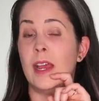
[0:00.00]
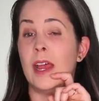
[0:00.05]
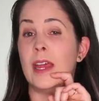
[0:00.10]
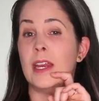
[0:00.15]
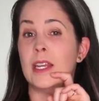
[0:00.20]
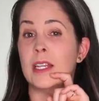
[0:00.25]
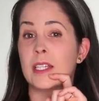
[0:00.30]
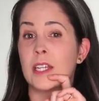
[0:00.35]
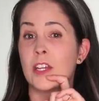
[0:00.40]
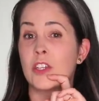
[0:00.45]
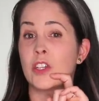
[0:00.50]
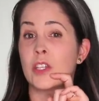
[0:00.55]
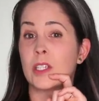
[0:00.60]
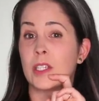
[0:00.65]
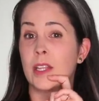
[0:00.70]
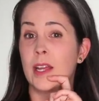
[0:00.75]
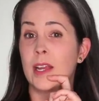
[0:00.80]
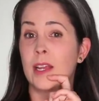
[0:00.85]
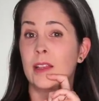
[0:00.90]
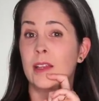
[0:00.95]
and it touches
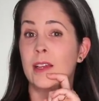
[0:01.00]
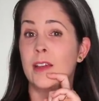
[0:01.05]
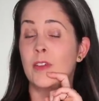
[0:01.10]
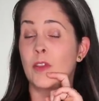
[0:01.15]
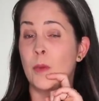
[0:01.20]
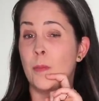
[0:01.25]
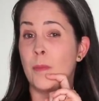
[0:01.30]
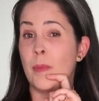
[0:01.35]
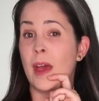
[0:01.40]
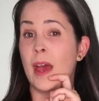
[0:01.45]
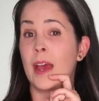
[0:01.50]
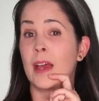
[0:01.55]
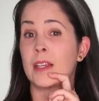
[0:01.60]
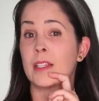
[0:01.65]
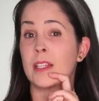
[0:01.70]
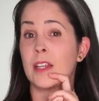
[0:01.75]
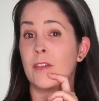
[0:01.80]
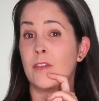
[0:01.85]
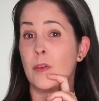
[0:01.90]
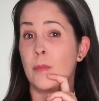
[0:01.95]
lightly the
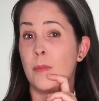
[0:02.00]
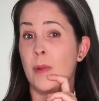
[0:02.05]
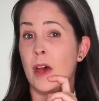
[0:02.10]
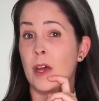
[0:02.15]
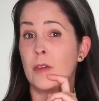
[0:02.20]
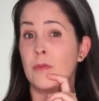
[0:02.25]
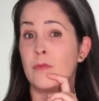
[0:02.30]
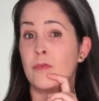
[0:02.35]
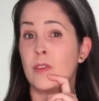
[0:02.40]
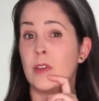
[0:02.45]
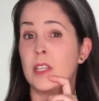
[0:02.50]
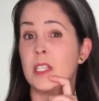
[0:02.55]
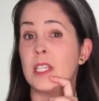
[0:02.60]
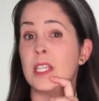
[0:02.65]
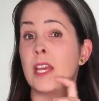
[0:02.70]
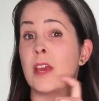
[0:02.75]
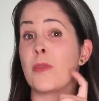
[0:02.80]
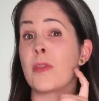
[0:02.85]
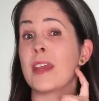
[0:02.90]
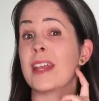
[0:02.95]
backs of the bottom front
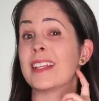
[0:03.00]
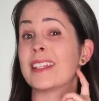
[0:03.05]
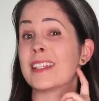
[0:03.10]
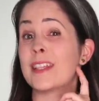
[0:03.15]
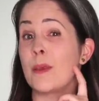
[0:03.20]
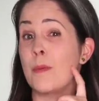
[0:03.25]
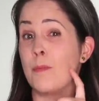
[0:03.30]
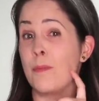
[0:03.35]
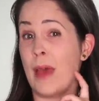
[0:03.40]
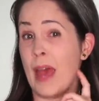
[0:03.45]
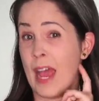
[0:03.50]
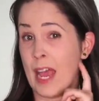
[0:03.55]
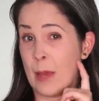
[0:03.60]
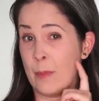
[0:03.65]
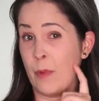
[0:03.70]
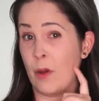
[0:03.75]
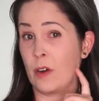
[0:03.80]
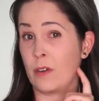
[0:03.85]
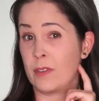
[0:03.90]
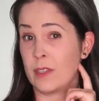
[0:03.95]
teeth. It's the
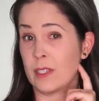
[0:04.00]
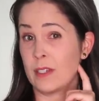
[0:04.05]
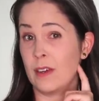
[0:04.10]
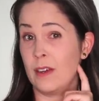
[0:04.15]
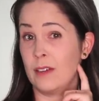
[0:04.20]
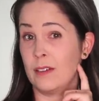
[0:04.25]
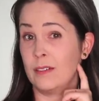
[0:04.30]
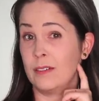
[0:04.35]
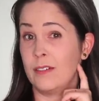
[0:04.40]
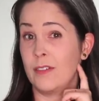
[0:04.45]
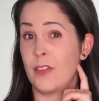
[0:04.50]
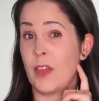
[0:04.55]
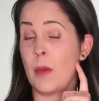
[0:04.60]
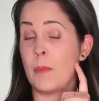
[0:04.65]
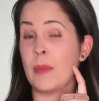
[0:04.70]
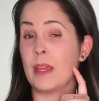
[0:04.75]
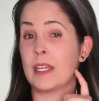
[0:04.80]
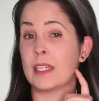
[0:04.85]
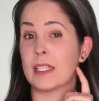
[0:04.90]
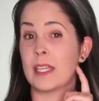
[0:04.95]
back part of the tongue that
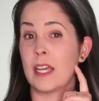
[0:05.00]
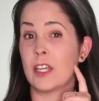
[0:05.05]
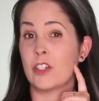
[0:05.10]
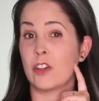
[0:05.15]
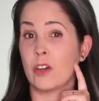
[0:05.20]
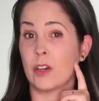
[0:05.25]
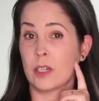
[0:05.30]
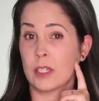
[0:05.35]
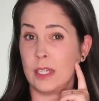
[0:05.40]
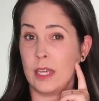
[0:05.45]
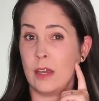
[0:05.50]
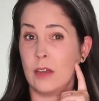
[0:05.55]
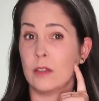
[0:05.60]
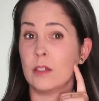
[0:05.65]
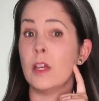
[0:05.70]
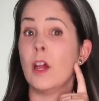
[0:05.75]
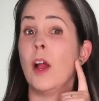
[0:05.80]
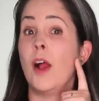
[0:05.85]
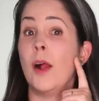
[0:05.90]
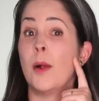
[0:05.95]
makes that dark
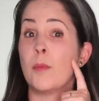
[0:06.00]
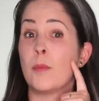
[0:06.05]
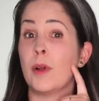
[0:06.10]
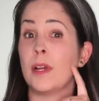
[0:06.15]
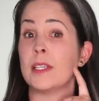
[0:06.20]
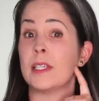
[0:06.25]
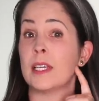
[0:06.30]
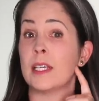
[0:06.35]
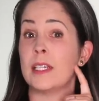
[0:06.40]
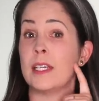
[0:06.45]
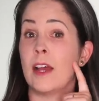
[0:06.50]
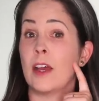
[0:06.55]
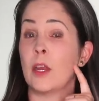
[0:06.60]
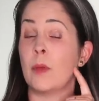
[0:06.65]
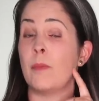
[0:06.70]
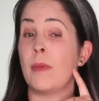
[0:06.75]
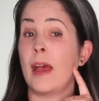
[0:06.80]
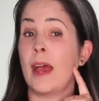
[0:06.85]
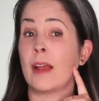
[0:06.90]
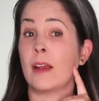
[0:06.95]
sound, pressing down
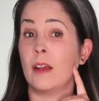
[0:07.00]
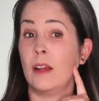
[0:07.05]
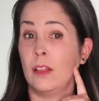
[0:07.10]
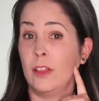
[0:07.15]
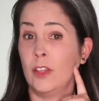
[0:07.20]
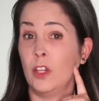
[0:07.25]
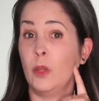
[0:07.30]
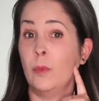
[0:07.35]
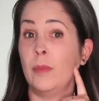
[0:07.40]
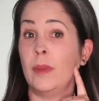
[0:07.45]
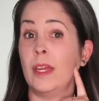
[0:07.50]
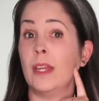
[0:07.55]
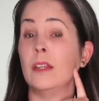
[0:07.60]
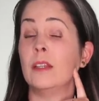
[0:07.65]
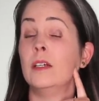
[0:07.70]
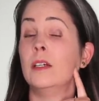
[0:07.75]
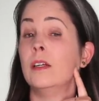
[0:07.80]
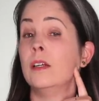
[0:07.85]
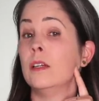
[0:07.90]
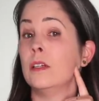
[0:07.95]
and back a little
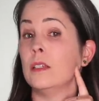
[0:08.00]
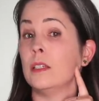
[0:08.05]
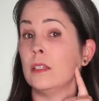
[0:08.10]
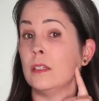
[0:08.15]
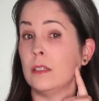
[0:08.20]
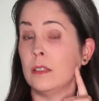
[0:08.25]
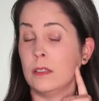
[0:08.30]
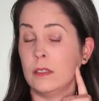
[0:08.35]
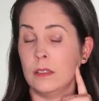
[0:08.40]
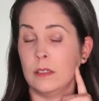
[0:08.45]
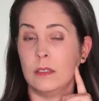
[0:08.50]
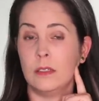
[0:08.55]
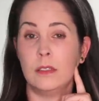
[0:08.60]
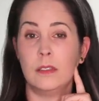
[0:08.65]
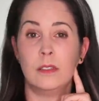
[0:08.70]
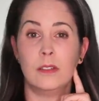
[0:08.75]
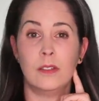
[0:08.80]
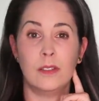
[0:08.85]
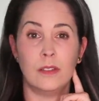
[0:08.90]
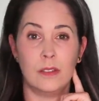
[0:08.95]
bit.
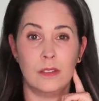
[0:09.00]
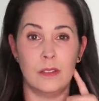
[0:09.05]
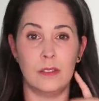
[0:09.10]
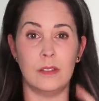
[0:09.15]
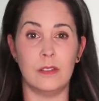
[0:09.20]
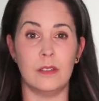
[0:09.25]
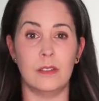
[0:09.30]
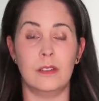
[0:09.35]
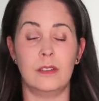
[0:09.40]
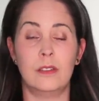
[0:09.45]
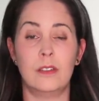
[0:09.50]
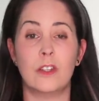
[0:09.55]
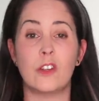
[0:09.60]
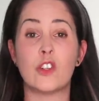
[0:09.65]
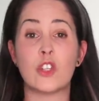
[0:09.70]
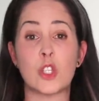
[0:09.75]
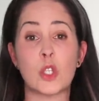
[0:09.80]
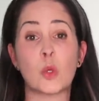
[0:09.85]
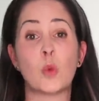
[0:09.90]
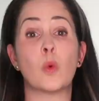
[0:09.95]
Ol, ol,
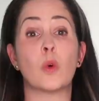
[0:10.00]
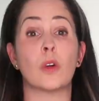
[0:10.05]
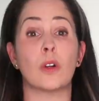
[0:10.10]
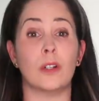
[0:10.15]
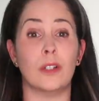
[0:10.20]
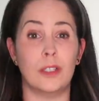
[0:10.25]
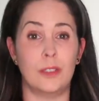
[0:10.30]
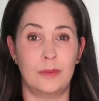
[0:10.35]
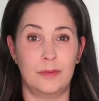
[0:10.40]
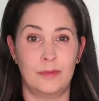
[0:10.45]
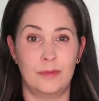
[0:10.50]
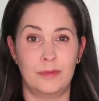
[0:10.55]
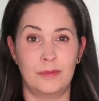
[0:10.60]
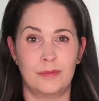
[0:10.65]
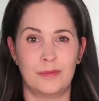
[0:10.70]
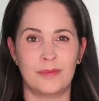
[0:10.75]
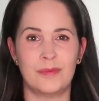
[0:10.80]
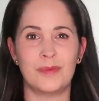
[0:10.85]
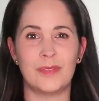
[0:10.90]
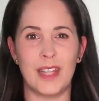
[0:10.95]
squirrel.
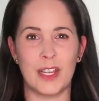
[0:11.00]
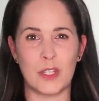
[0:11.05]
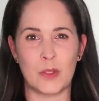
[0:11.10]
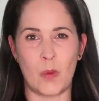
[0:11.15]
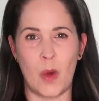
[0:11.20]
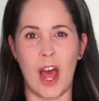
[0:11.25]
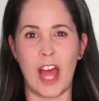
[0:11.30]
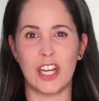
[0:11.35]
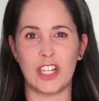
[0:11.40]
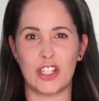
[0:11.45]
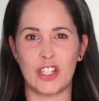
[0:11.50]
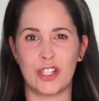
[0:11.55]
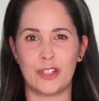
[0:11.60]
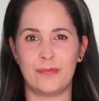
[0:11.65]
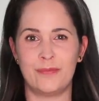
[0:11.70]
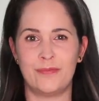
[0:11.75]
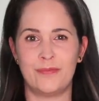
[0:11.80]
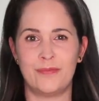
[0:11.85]
Let's watch.